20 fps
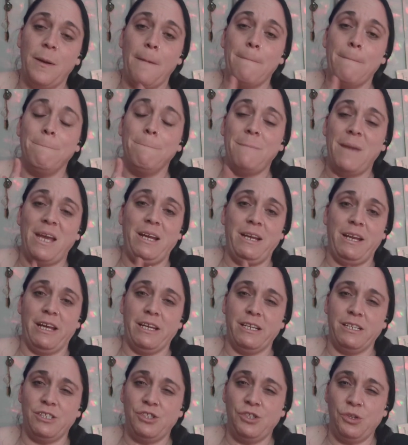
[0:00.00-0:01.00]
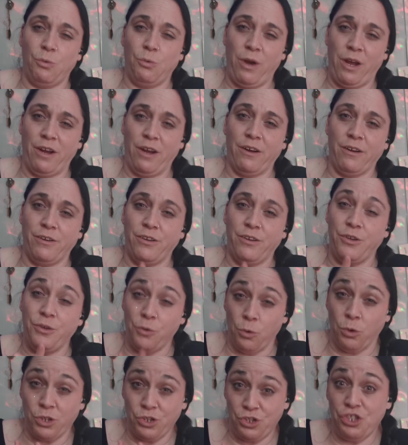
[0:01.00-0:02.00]
made it to where
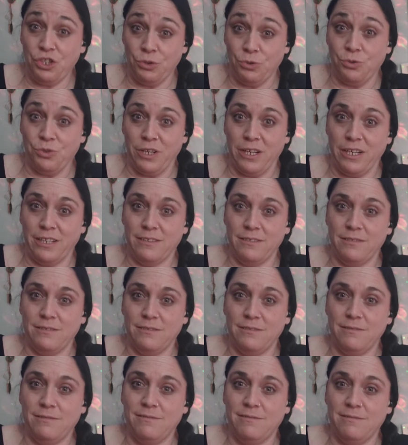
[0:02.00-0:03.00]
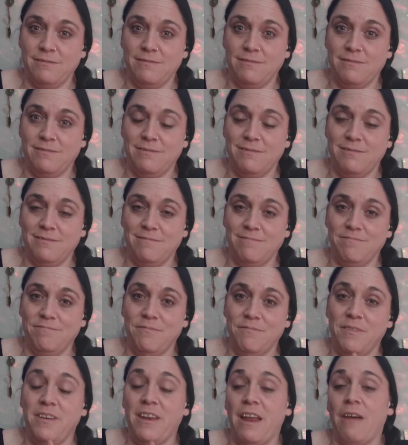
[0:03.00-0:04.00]
your children
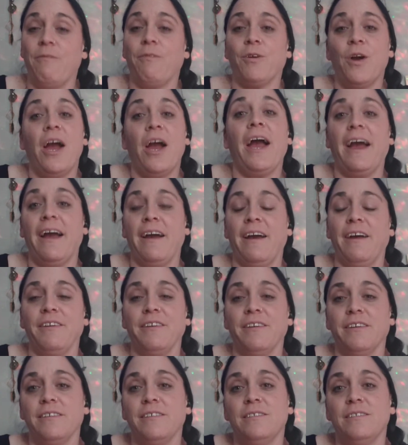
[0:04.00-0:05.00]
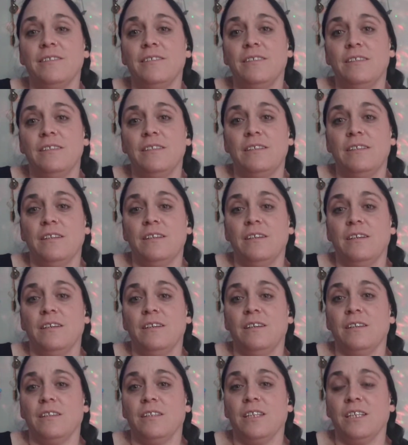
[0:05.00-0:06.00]
never had
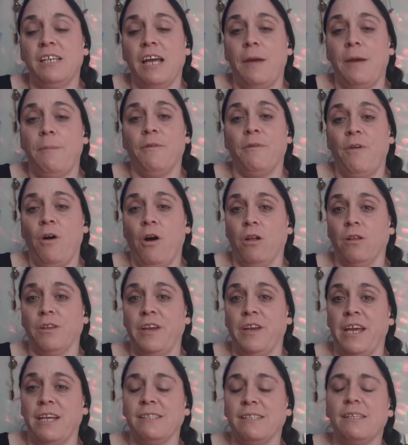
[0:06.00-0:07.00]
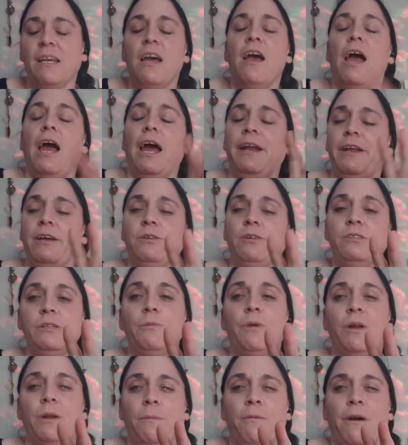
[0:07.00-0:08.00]
the type of holidays. And I also
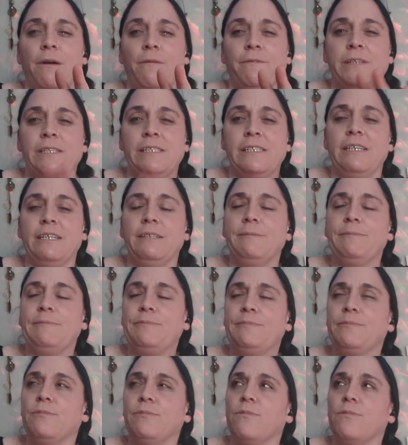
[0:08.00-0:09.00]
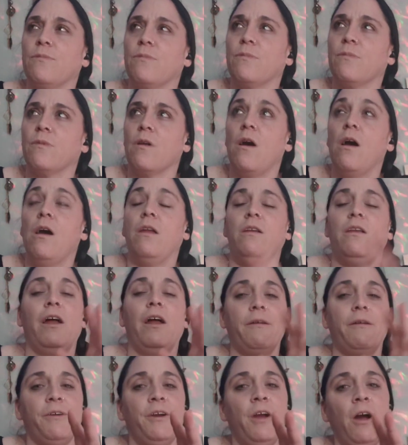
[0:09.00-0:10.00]
want to preface it,
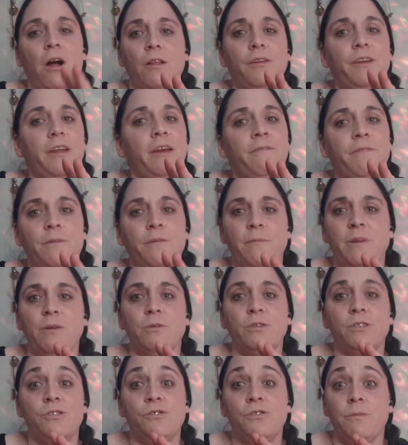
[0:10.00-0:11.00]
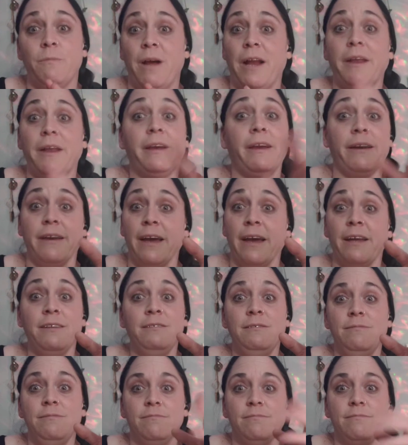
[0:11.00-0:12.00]
not every holiday for me was traumatic again.